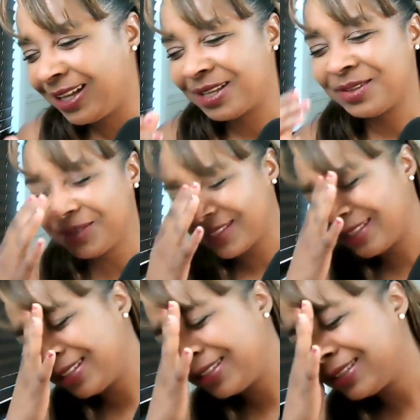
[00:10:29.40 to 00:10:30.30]

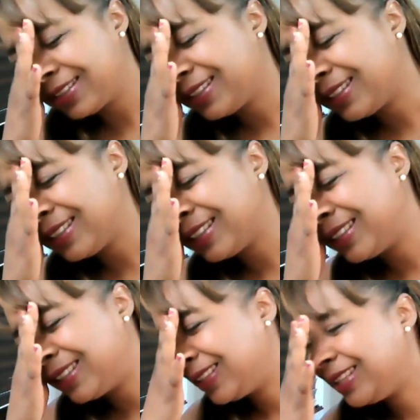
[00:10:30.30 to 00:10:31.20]

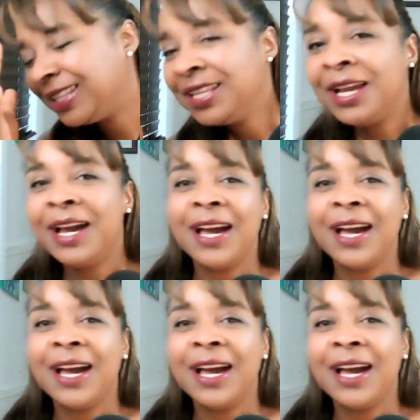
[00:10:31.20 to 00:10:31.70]
[no speech]